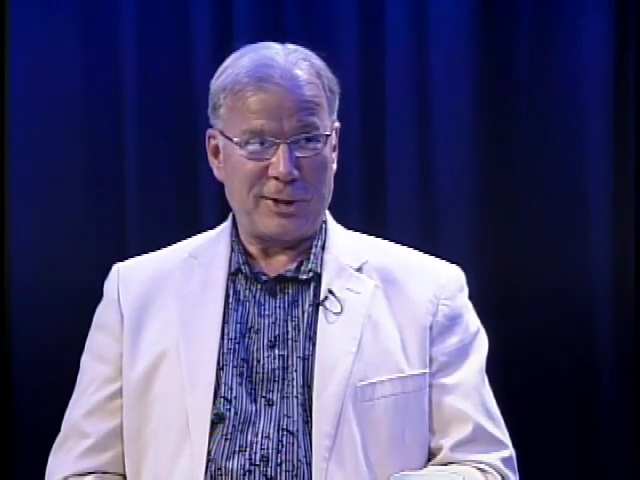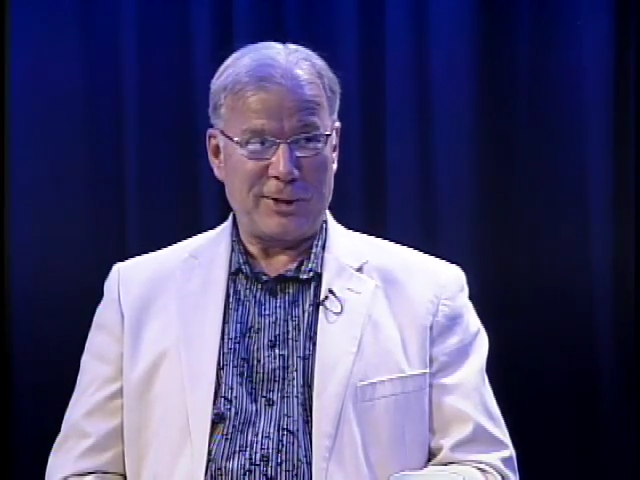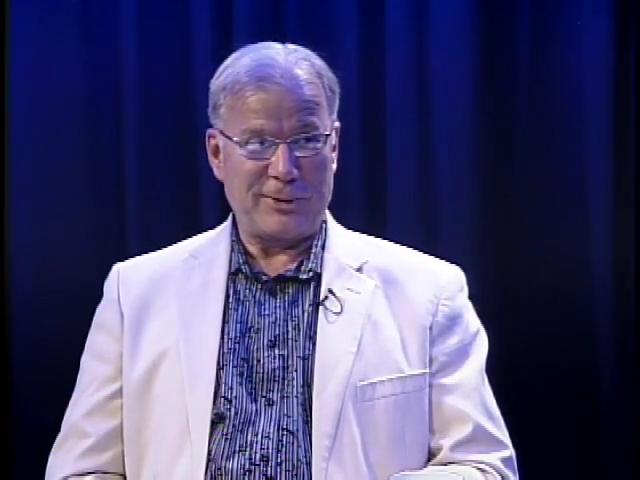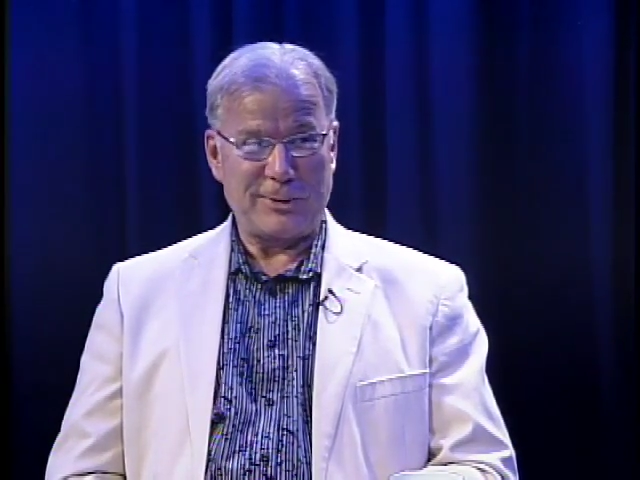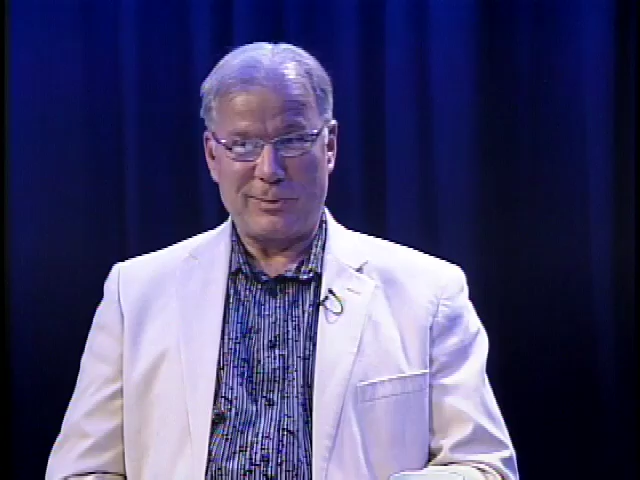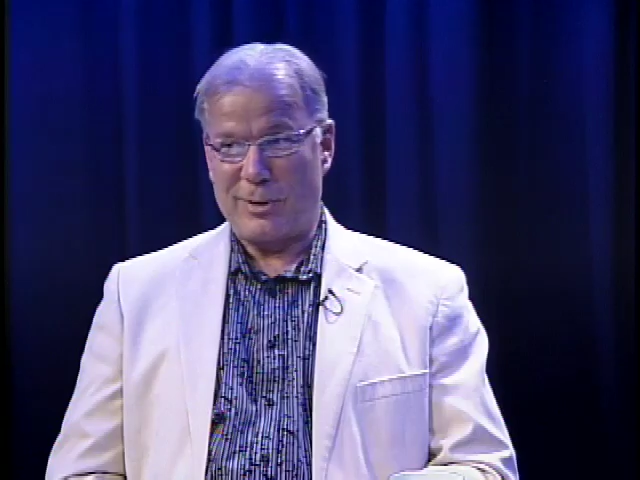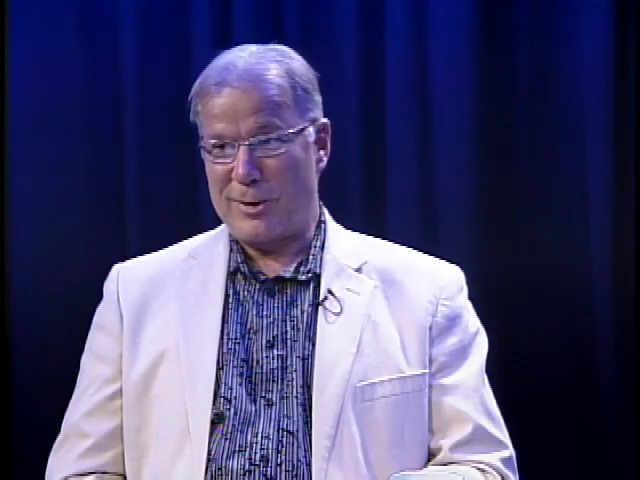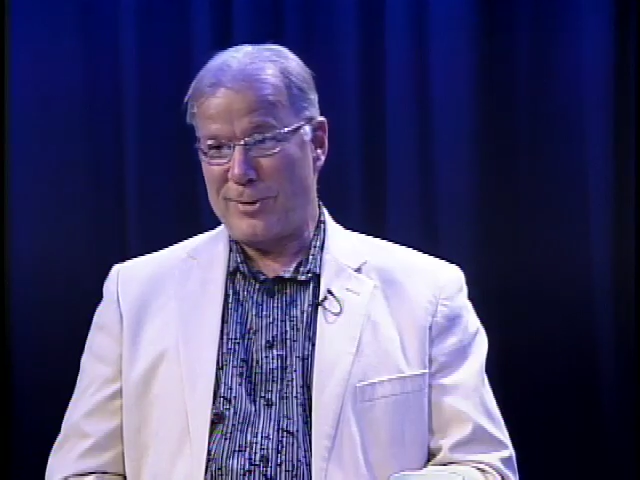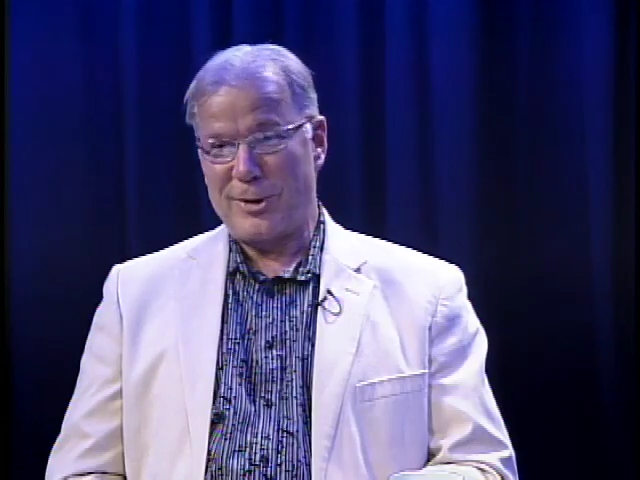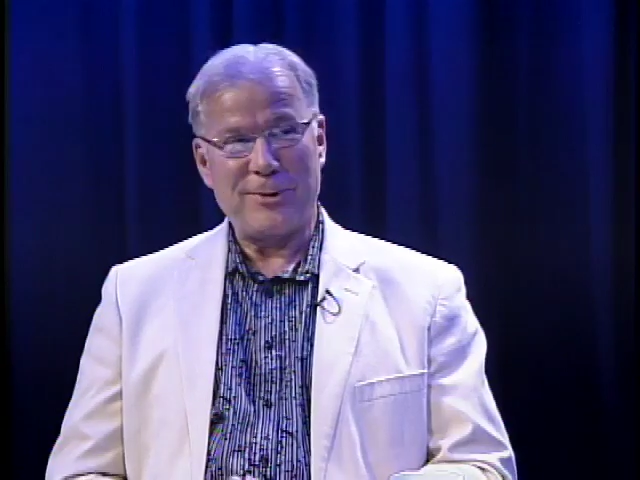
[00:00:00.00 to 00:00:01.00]
city owns a
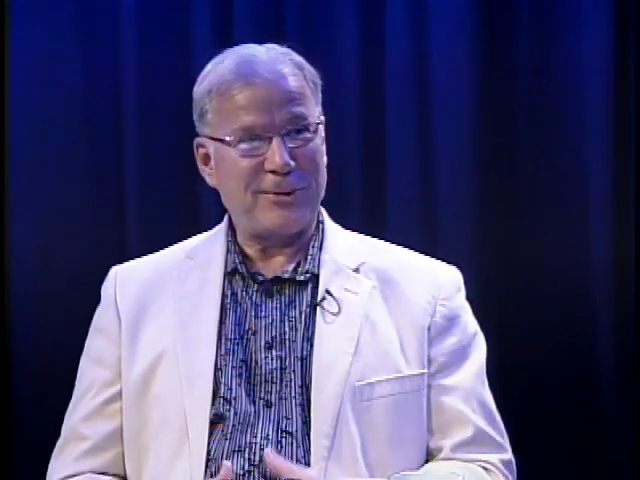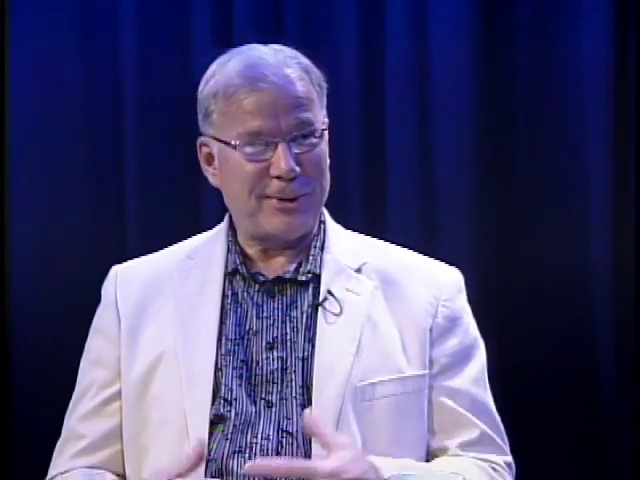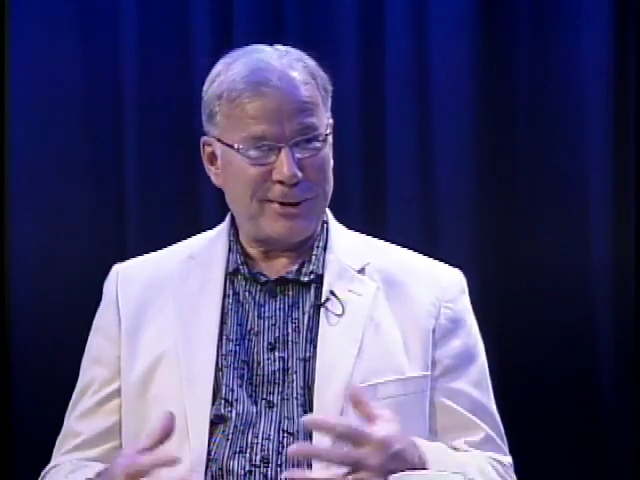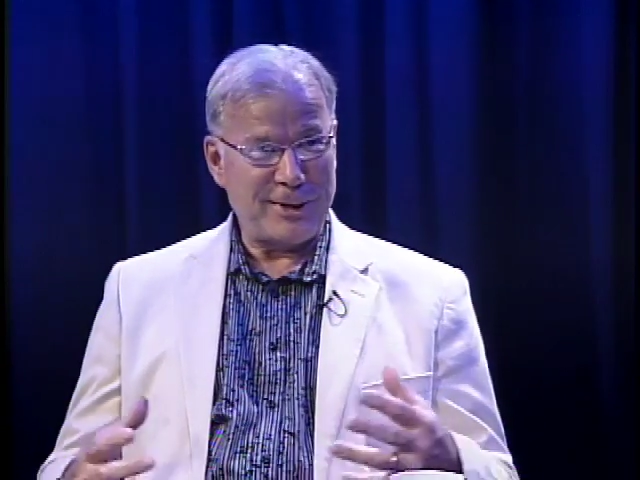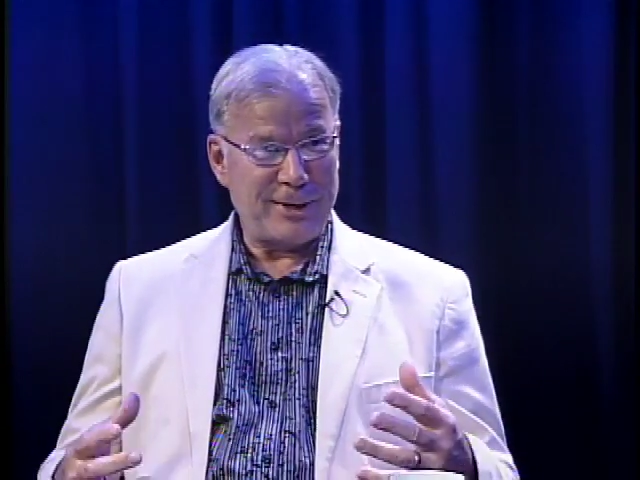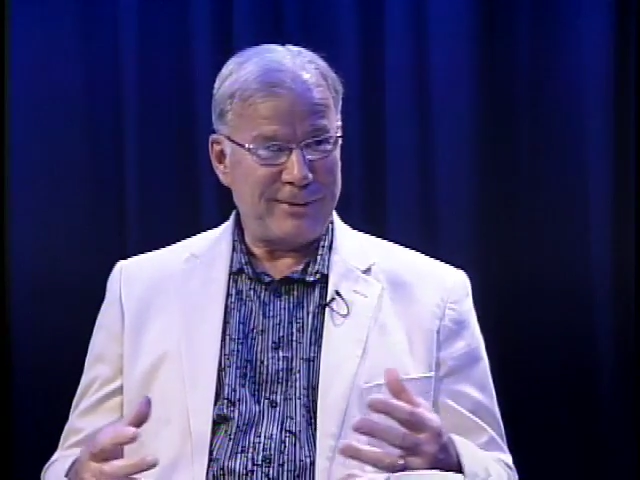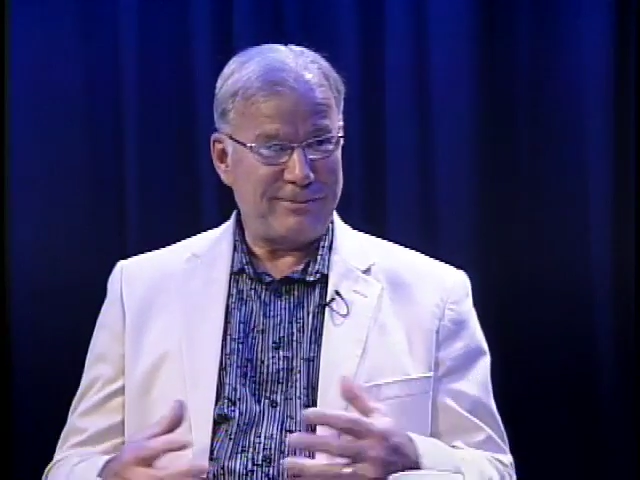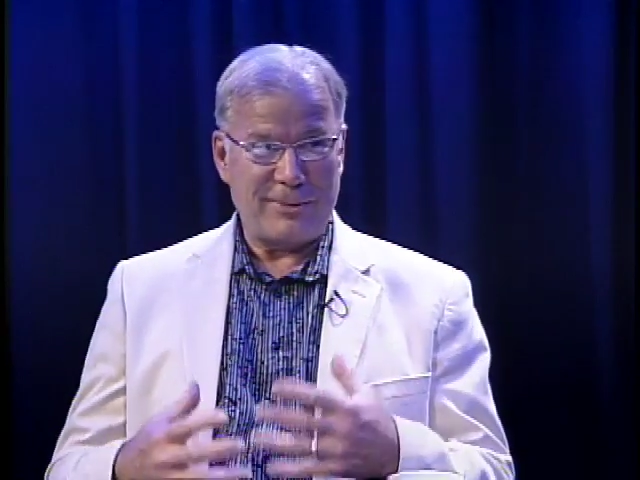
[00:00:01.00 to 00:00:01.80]
barbecuer, and they